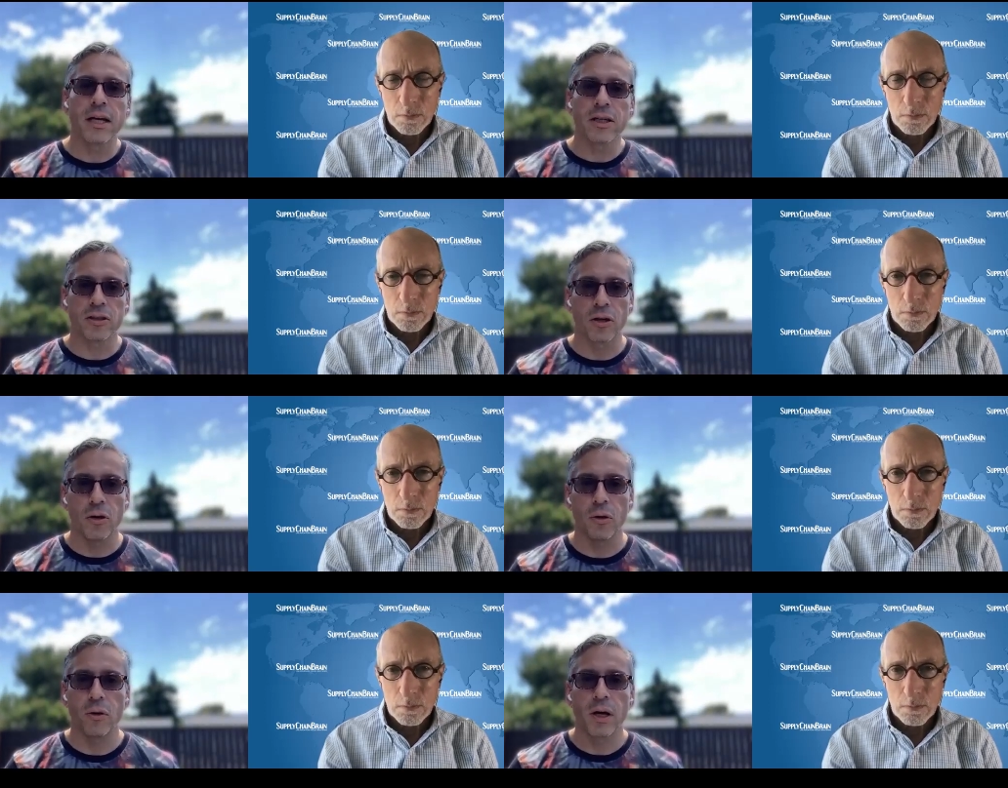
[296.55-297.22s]

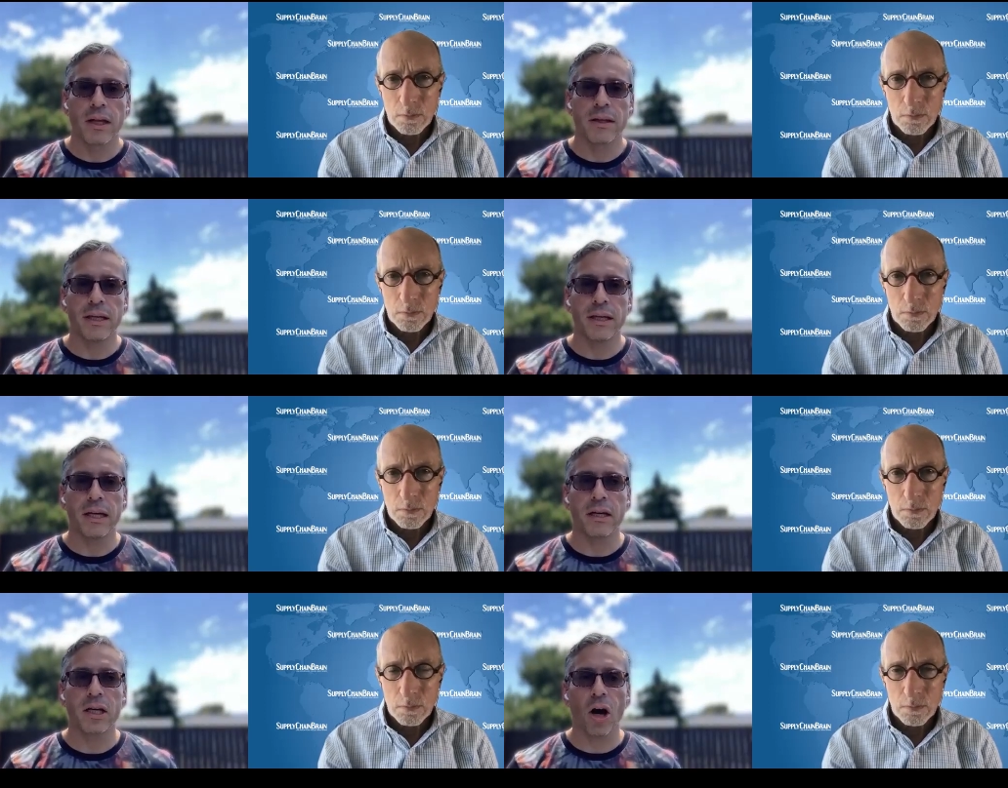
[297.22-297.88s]
Speaker 1: So
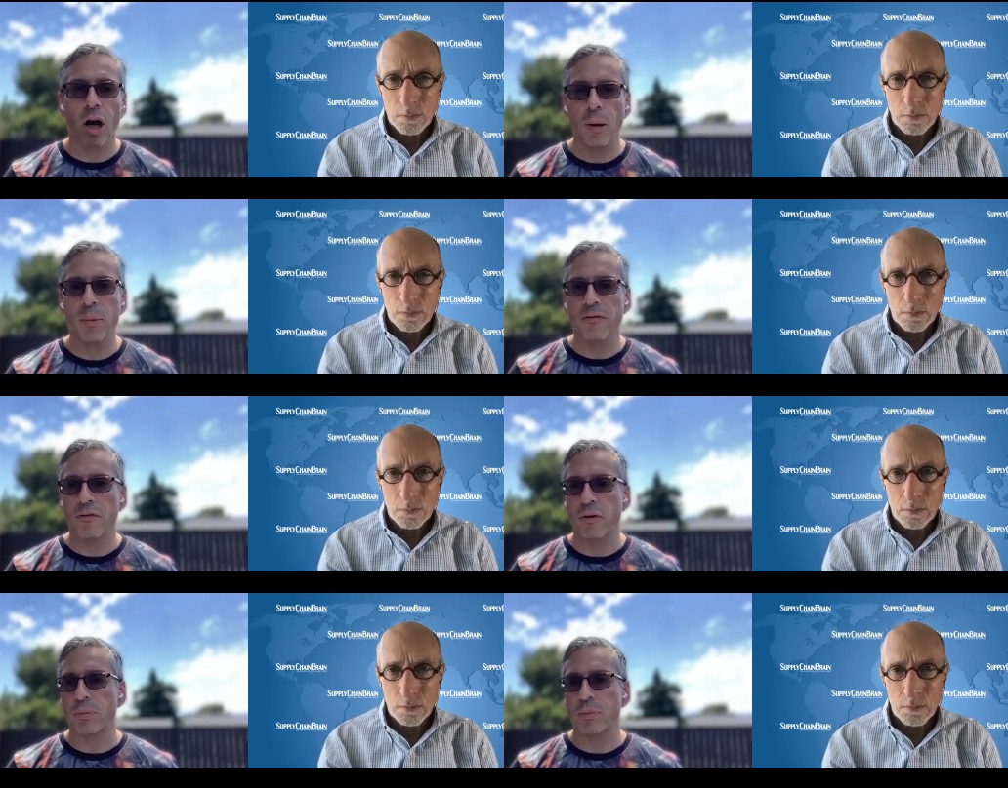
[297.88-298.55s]
the carbon
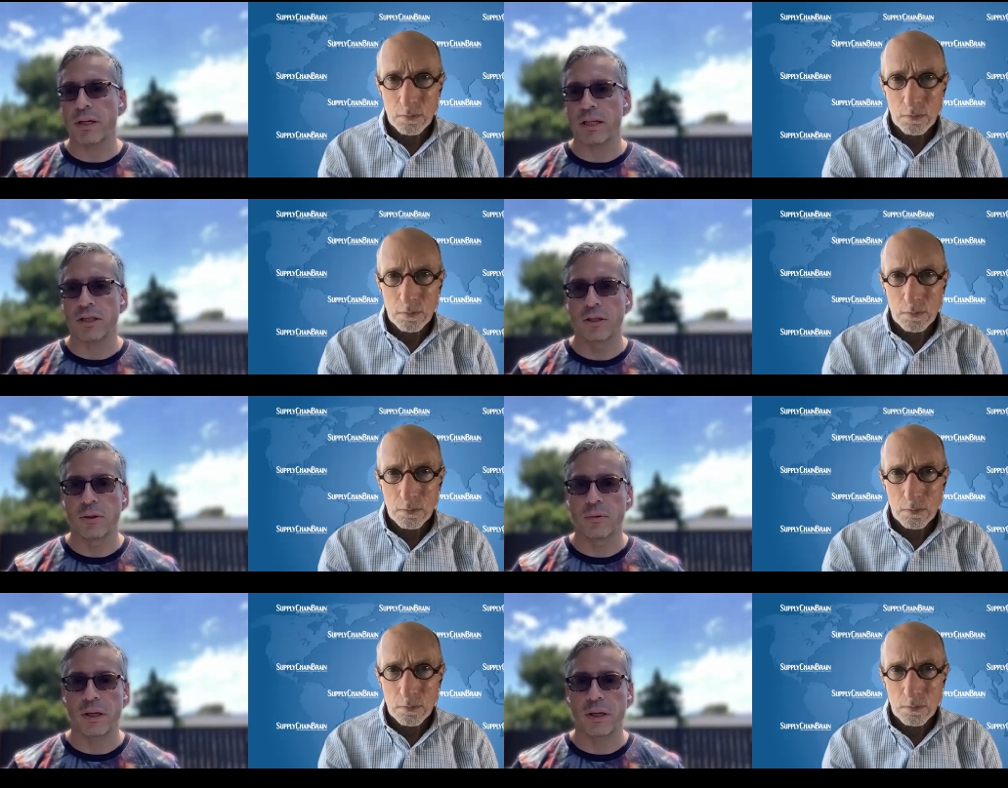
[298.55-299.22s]
footprint
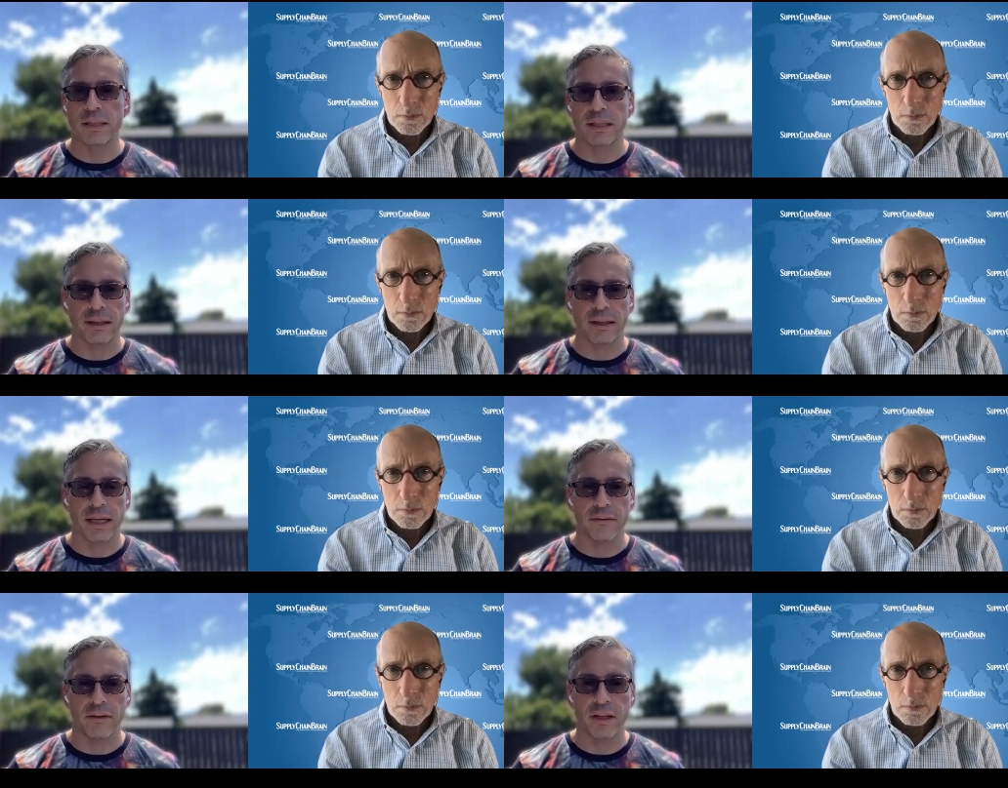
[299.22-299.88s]
issue is, I
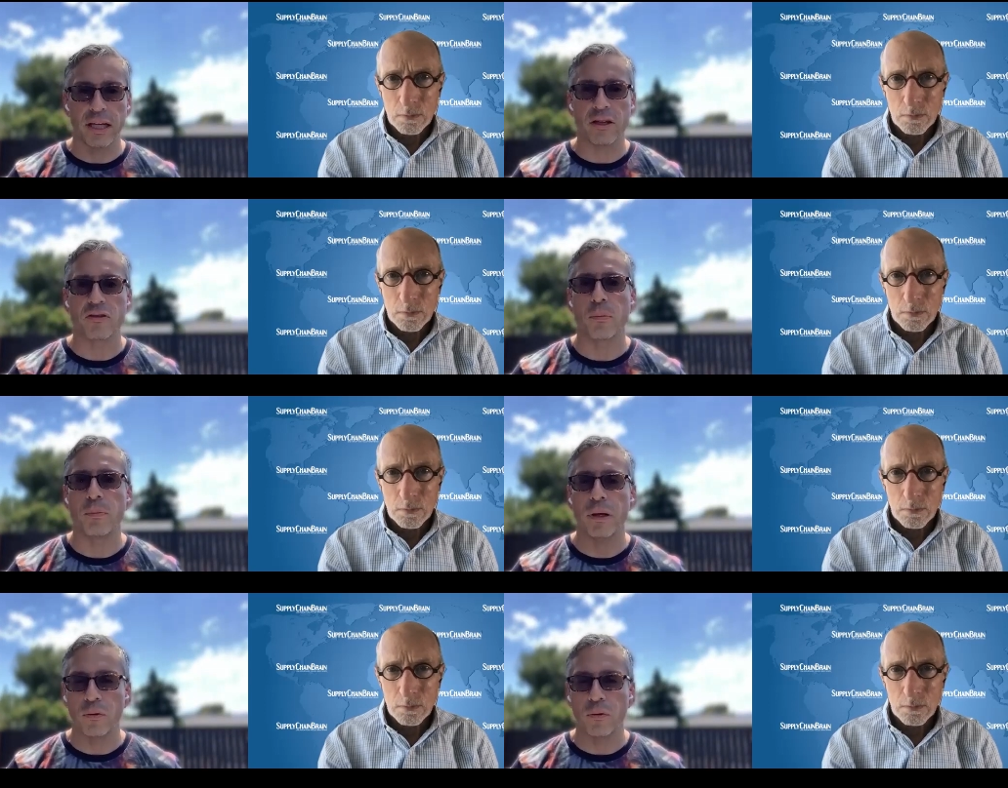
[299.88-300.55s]
think, it's an
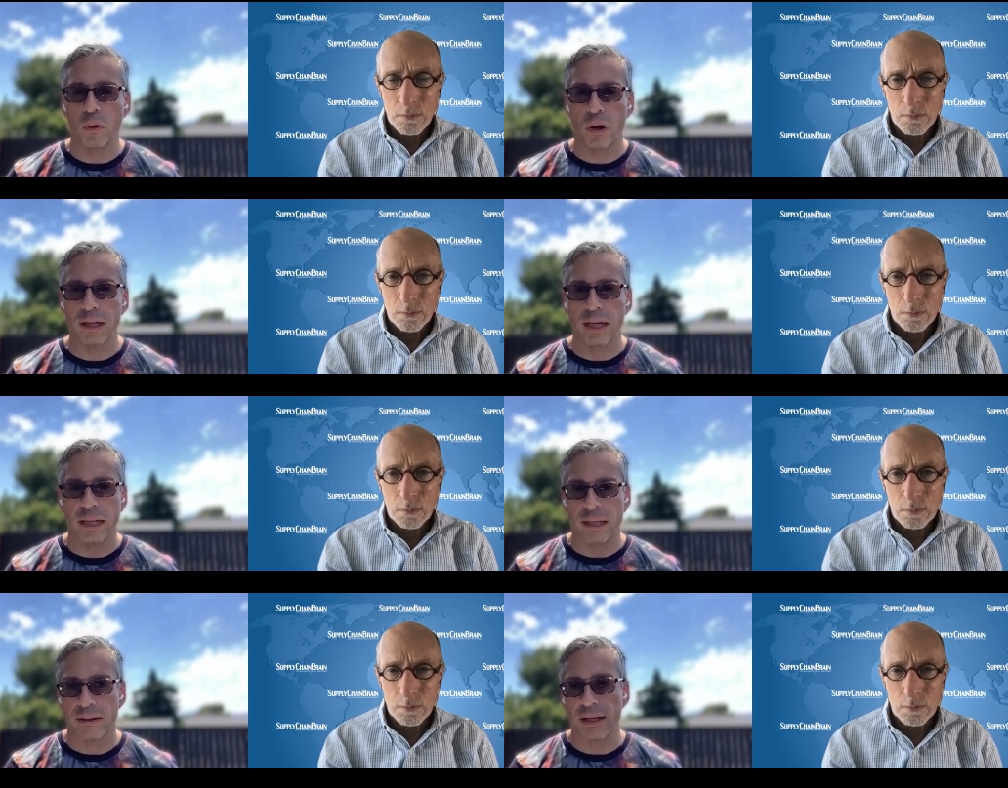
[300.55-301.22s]
intermittent one
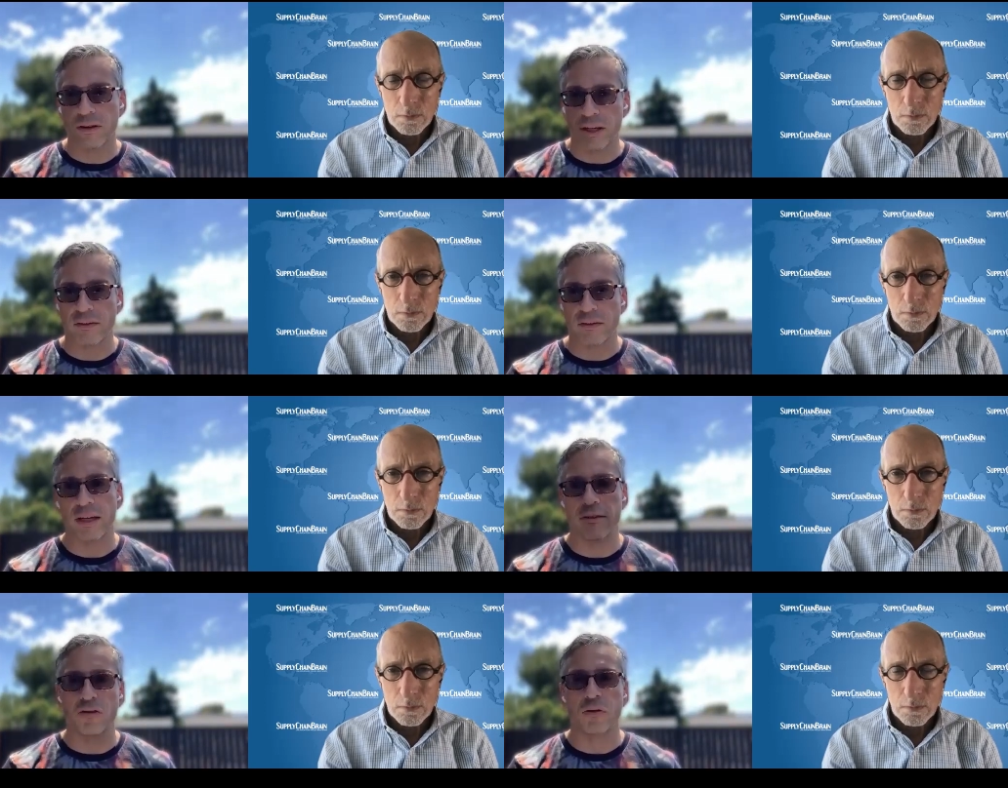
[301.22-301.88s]
and it, it's, it's,
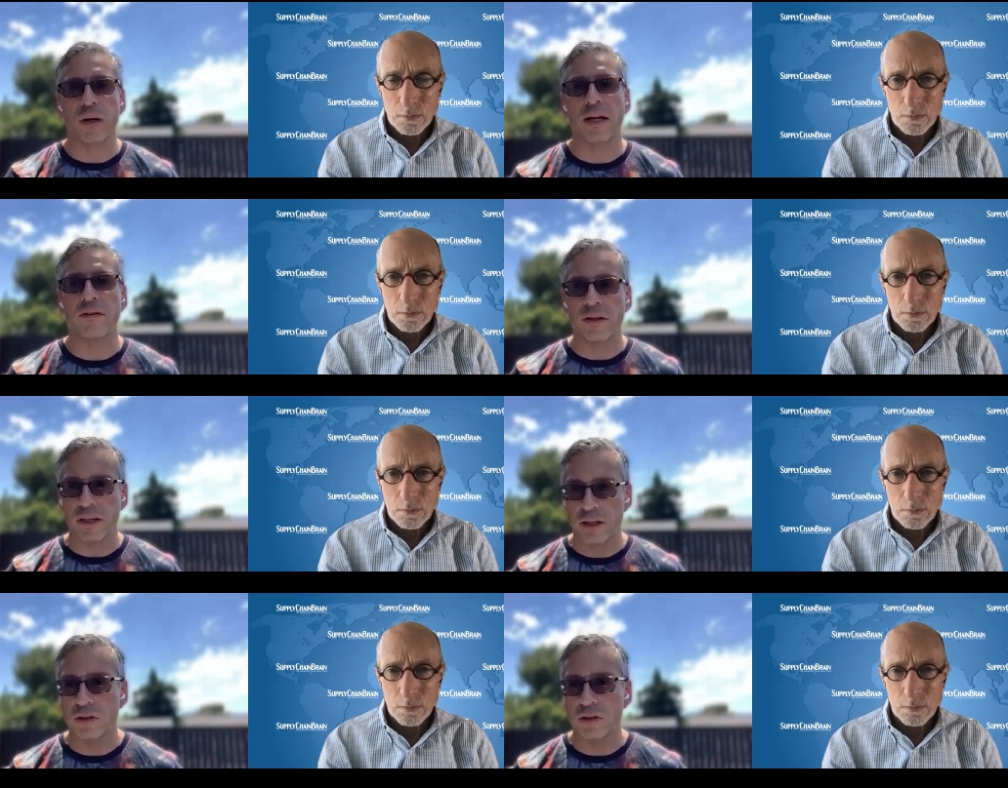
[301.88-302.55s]
a, it's a
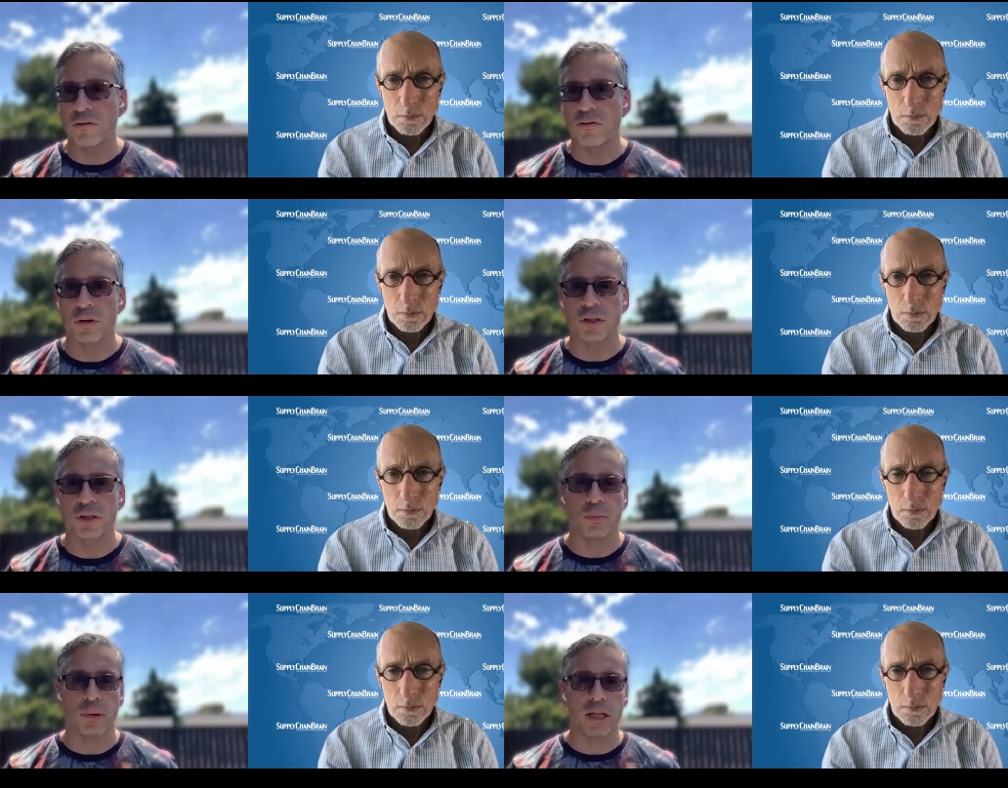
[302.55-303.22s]
transient issue for
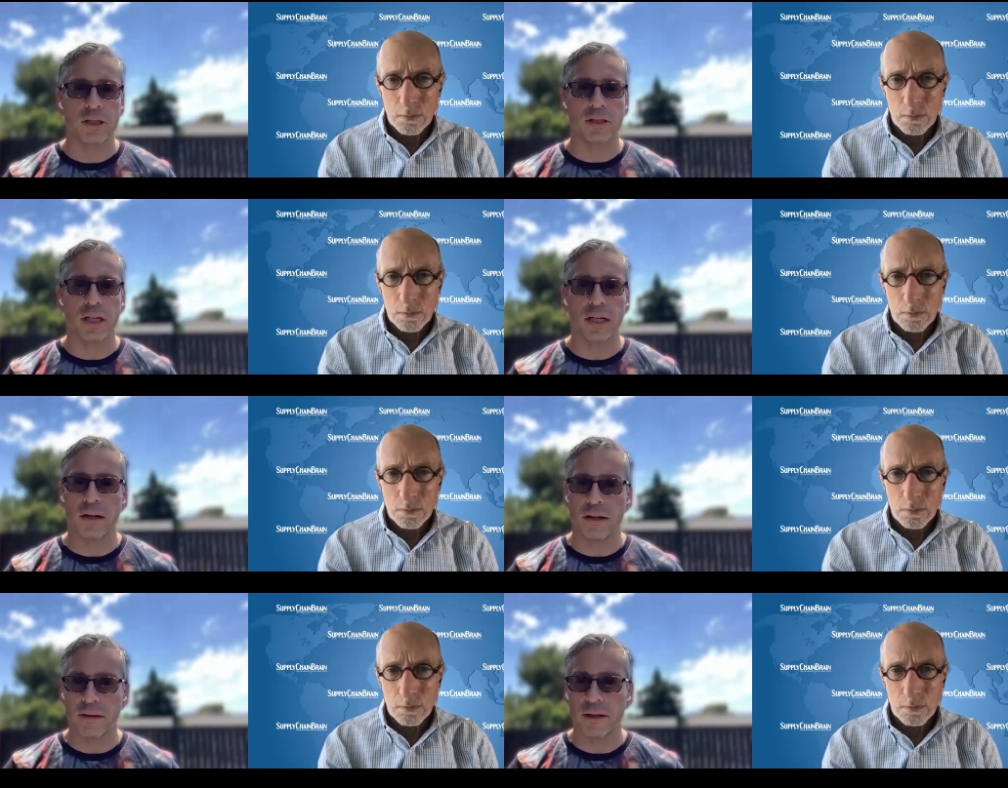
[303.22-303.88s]
supply chain on